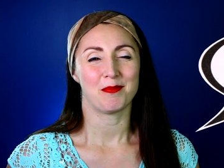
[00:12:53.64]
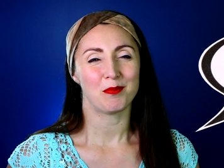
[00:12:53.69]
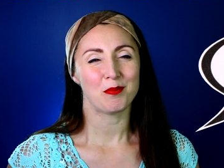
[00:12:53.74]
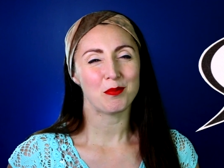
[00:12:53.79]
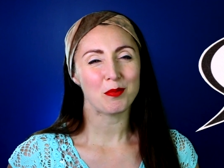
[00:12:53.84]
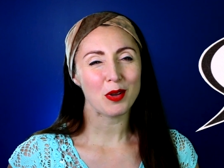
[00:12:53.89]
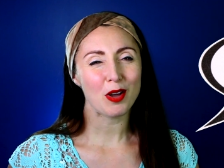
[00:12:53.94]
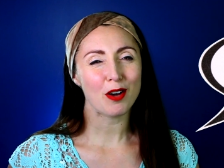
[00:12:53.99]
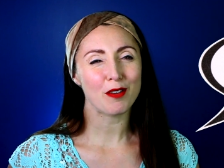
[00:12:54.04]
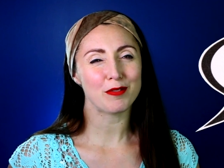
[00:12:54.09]

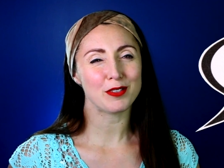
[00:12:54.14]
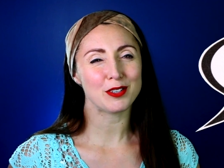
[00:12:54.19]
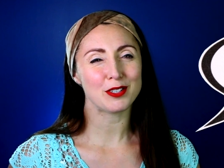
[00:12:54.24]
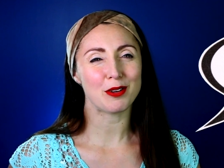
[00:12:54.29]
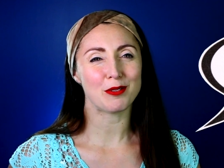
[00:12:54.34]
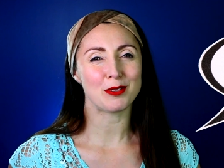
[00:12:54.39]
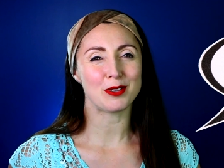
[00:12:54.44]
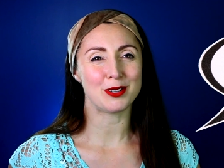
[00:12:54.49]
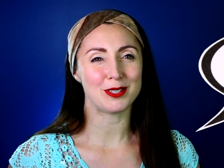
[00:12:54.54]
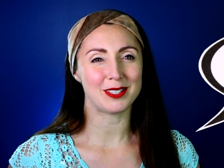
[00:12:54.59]
We often
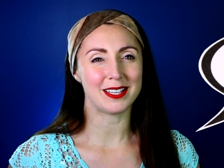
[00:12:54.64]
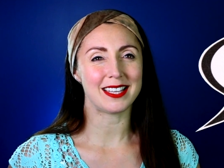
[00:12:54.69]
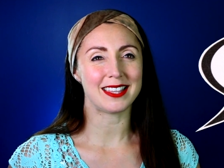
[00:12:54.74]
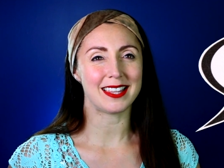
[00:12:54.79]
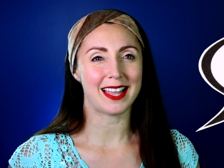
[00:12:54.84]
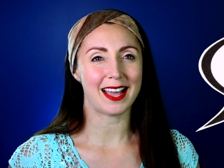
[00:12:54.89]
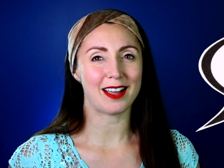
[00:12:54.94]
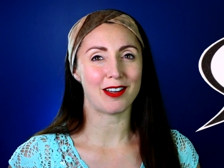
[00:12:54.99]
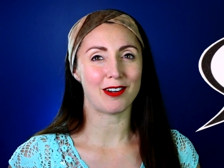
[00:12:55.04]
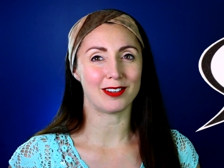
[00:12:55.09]
don't use it in
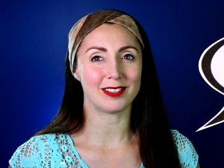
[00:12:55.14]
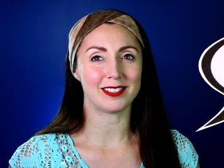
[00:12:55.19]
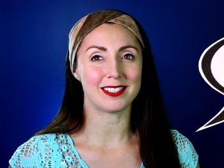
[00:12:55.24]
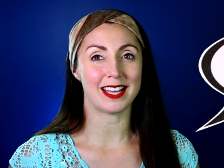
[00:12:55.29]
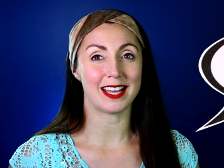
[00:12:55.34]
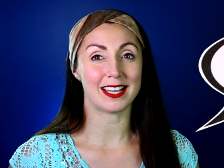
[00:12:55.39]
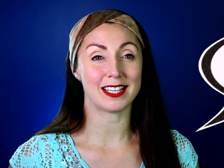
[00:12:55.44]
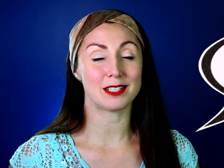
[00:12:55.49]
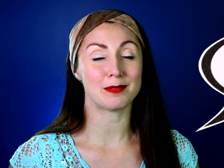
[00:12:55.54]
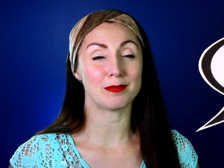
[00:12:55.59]
that
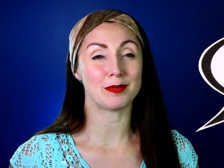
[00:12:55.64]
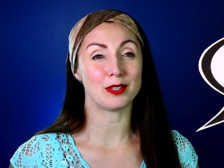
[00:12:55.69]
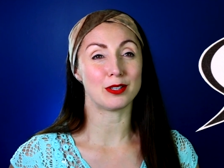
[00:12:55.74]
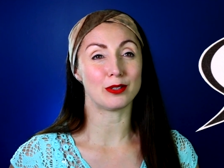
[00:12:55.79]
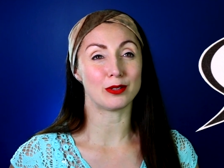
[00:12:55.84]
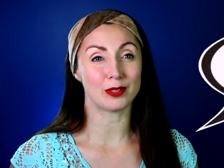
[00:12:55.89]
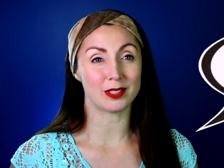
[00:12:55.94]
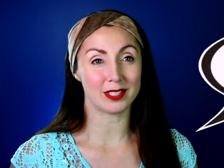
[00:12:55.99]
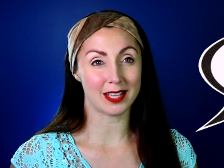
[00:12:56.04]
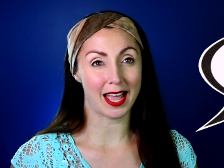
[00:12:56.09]
context, but
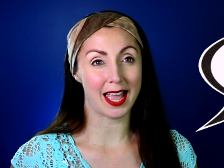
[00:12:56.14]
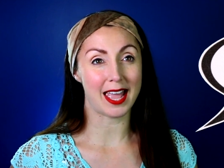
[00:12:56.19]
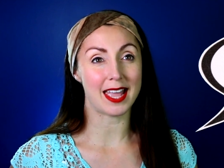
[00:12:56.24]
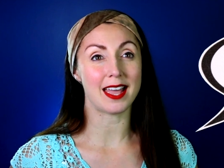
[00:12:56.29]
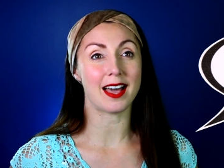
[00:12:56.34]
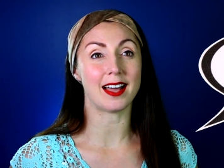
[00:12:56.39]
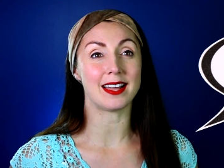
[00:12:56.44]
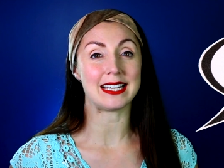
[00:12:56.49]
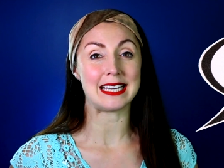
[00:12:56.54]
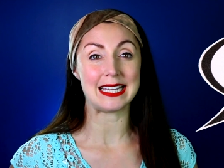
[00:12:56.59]
you'll say,
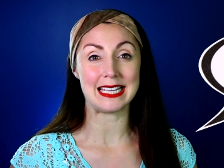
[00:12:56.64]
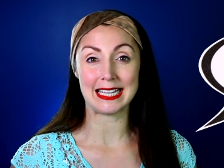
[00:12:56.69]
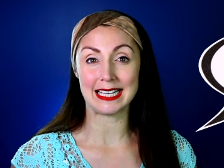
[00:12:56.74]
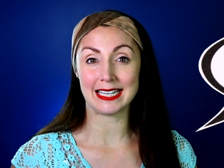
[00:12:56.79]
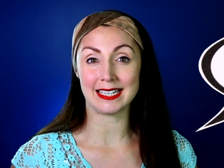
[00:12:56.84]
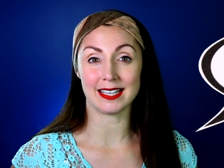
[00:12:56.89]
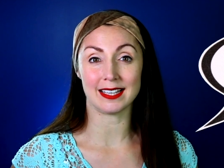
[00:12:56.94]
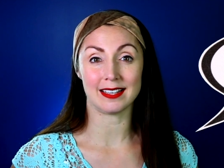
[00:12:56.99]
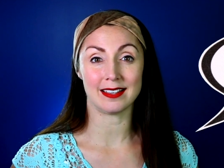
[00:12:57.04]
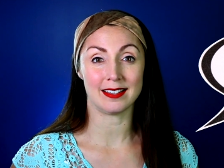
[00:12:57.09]
I
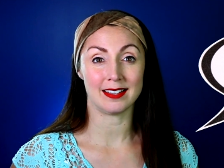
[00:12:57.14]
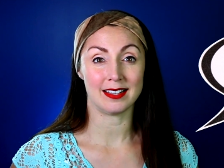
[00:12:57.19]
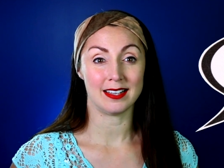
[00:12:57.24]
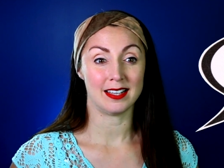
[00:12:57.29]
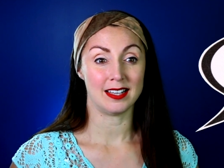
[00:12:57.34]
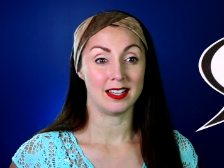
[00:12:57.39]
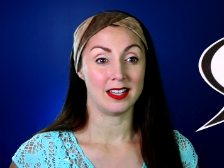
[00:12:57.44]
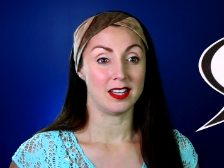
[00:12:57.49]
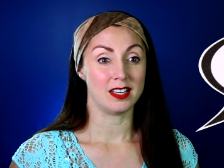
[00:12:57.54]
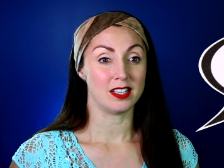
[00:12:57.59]
need
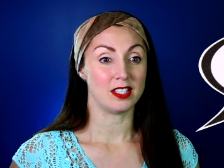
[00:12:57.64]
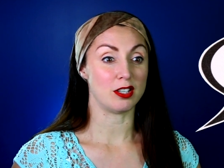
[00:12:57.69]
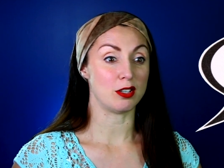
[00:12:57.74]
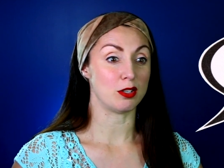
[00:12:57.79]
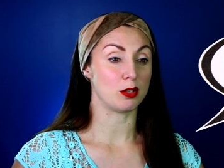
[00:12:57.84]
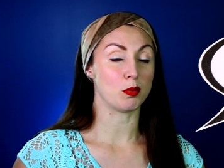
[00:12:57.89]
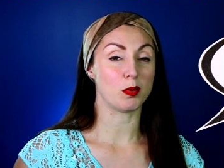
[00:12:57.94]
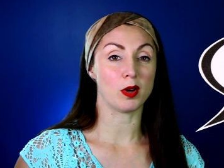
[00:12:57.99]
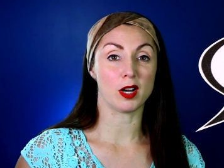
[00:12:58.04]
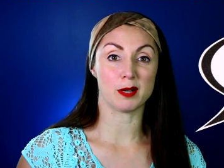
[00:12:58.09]
to
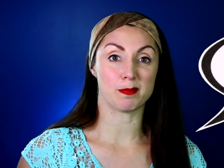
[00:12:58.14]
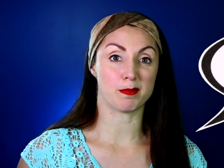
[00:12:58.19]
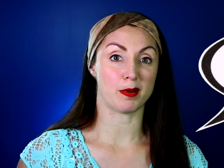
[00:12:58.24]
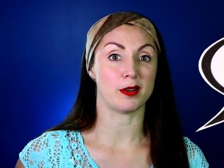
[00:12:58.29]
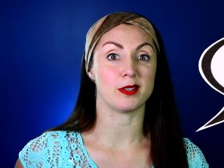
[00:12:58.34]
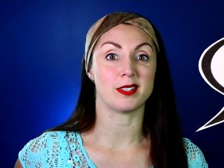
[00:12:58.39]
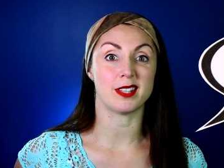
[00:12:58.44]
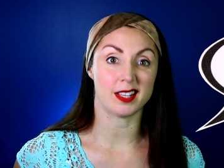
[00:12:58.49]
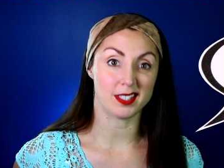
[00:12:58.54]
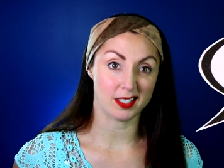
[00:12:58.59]
use a word
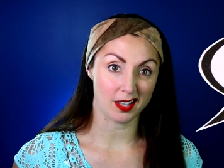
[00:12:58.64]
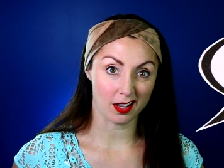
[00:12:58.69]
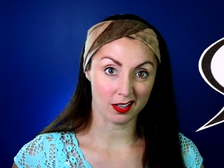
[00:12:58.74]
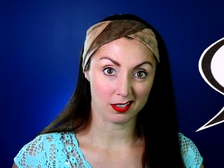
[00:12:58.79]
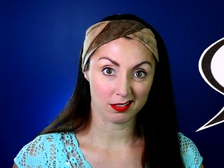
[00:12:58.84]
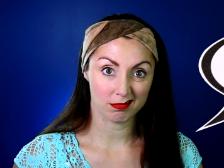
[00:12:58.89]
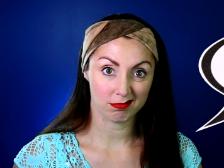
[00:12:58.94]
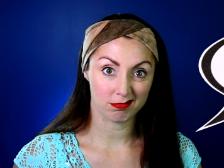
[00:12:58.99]
processor.